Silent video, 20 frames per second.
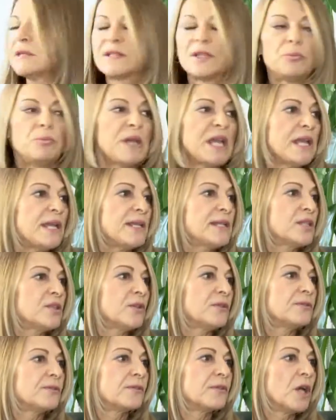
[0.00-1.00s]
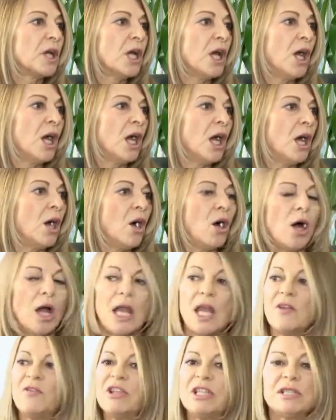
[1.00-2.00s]
is the base of
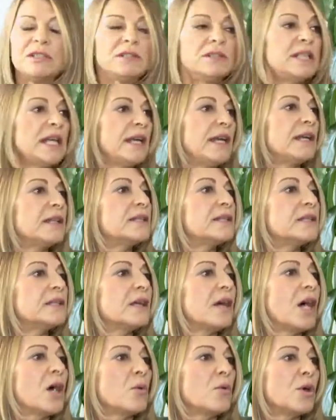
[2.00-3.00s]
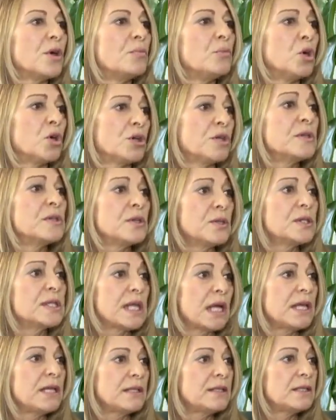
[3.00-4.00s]
everything that our modern
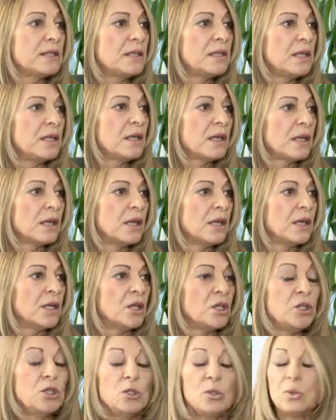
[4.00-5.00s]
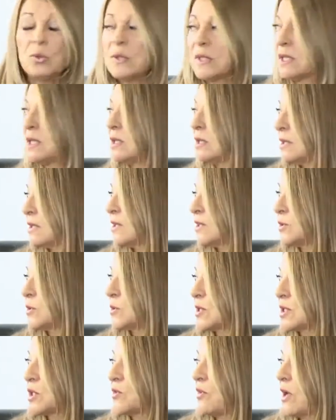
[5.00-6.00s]
society uses to
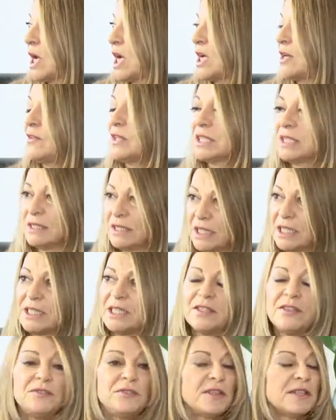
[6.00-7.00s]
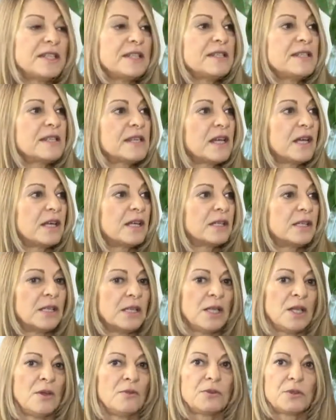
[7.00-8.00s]
survive and live, and
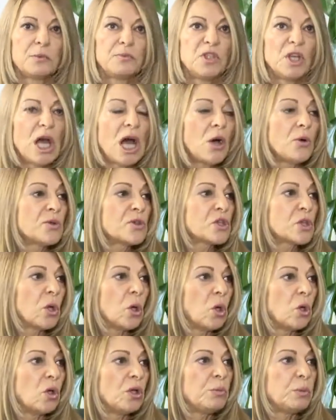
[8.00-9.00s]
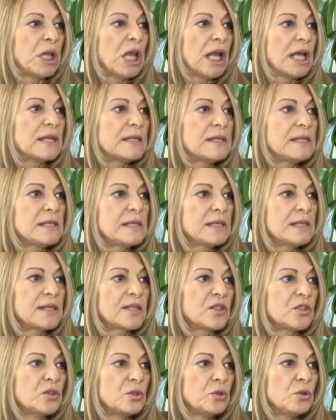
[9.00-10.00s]
from the household appliances
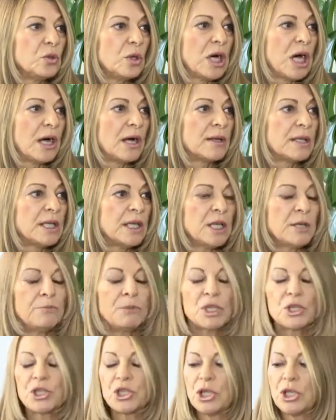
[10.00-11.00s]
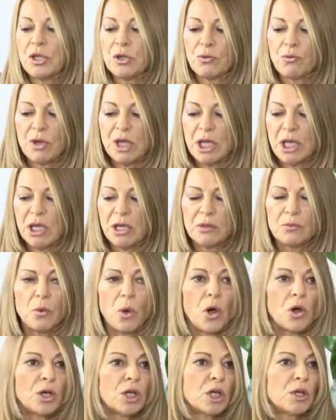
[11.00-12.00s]
to machinery,
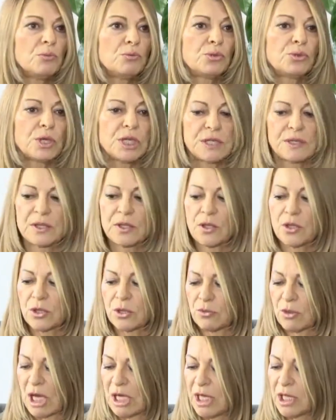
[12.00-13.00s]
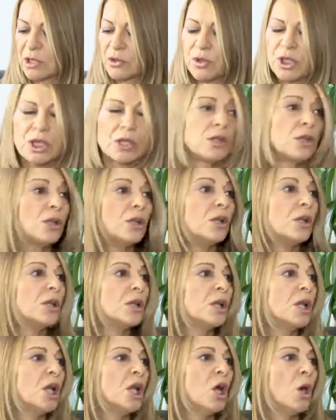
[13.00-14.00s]
water compressor, electrical